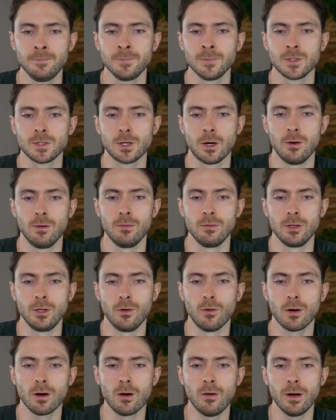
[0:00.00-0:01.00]
So
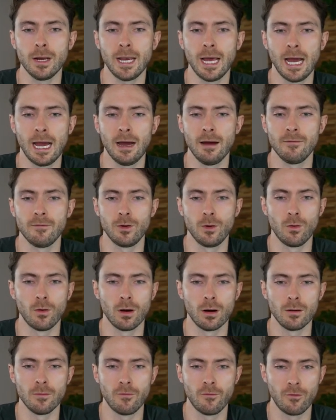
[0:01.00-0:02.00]
you're going to have
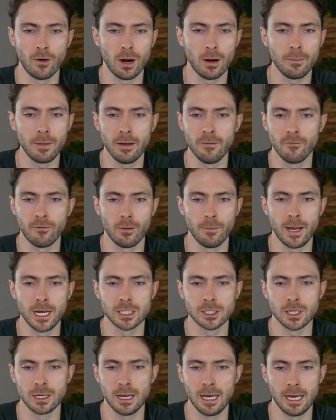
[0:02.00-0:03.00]
your firm
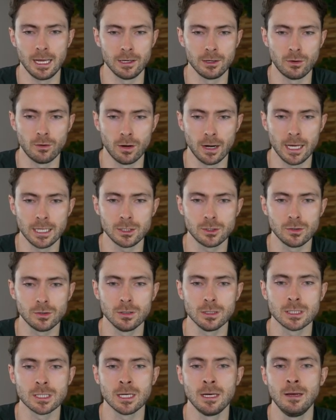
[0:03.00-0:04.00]
information and
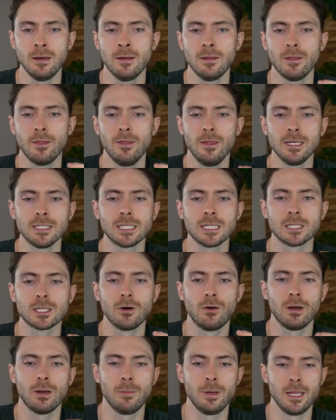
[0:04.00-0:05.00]
credentials. This is
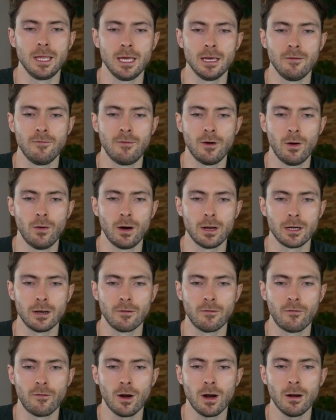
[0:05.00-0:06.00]
going to be the info on your
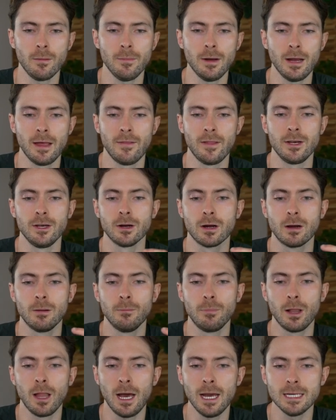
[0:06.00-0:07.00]
firm, and then your
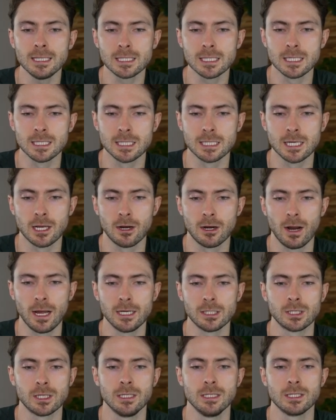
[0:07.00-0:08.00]
compliance
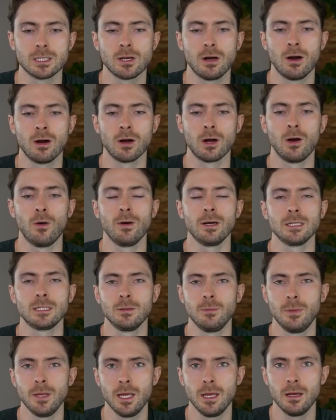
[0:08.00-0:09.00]
considerations are going
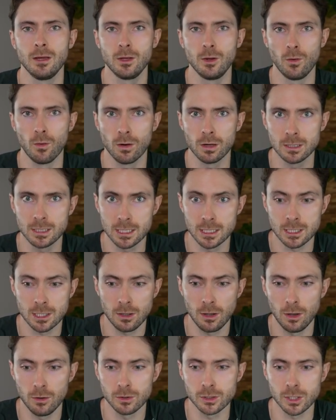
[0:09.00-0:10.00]
to be your
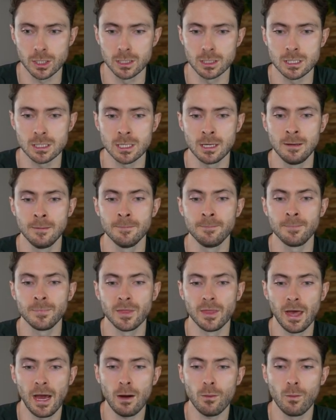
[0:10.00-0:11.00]
disclosures.
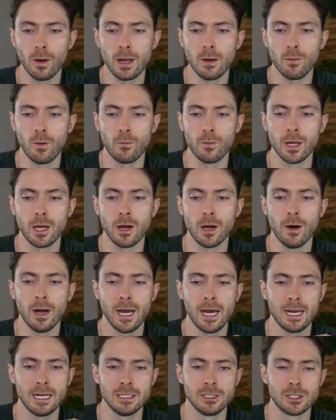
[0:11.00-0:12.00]
That way, when we go
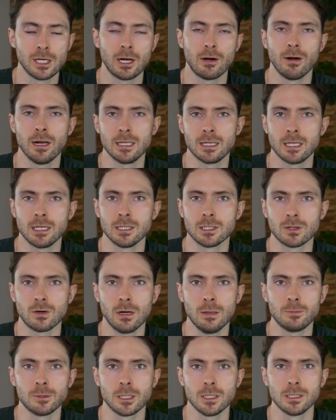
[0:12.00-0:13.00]
ahead and generate the
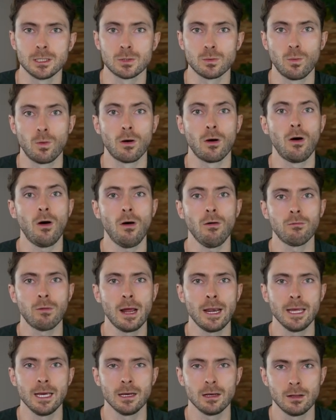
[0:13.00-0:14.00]
descriptions, we're
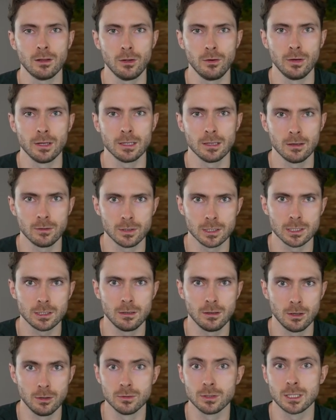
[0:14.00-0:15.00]
already including
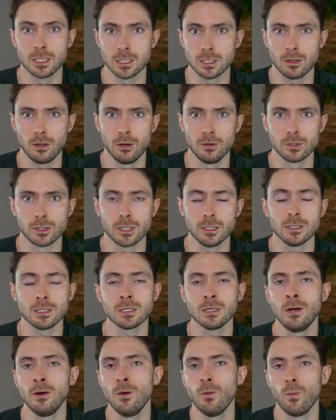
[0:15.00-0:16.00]
those
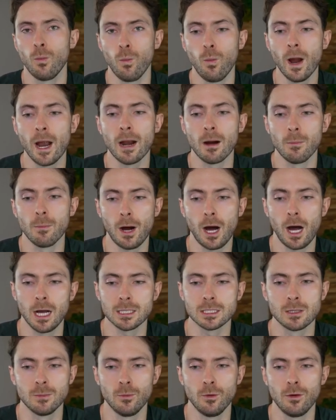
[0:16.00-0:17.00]
disclosures where
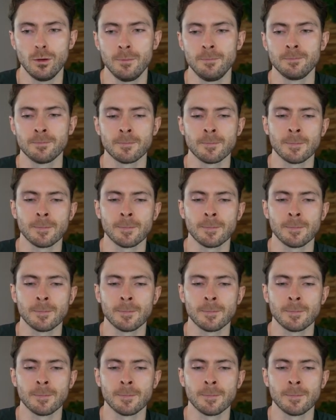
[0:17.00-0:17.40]
possible.